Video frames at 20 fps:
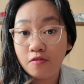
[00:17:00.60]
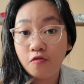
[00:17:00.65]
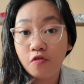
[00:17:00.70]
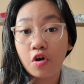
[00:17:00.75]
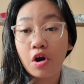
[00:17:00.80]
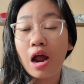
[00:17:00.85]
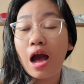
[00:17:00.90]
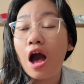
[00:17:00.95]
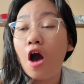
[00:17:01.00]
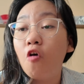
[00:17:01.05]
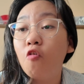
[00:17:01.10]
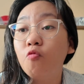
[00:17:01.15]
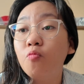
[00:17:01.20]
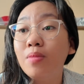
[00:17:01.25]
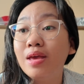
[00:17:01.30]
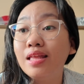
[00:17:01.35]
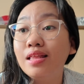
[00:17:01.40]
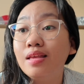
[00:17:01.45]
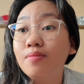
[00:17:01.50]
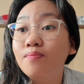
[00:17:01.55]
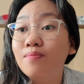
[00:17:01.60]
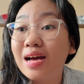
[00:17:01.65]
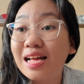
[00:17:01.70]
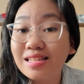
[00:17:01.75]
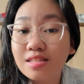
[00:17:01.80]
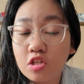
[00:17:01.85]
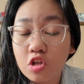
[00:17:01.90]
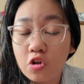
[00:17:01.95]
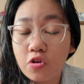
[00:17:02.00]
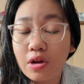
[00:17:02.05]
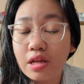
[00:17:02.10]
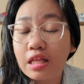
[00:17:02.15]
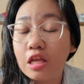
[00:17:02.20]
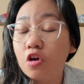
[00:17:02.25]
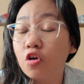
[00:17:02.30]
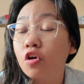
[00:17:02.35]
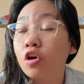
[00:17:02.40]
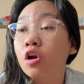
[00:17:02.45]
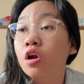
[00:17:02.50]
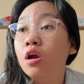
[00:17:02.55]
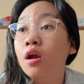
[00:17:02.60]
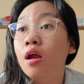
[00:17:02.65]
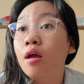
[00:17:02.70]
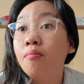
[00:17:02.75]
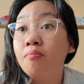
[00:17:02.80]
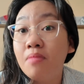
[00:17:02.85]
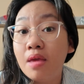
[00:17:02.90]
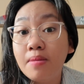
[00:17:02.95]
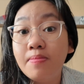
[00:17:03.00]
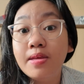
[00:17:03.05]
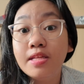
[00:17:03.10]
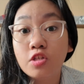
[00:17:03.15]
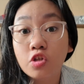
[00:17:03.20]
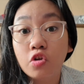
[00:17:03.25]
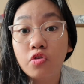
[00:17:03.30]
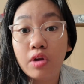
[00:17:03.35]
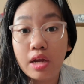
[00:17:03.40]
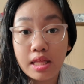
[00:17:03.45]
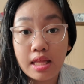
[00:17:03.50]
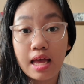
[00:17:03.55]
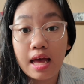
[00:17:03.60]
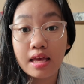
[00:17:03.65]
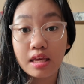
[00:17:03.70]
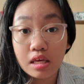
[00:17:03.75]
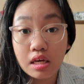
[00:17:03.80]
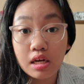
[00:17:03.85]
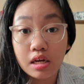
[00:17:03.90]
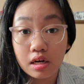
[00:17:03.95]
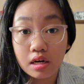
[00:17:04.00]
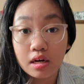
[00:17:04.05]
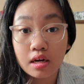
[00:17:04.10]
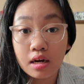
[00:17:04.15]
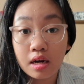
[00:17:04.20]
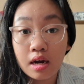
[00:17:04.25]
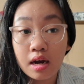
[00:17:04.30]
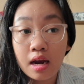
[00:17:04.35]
for how many months already, or maybe it's already a year.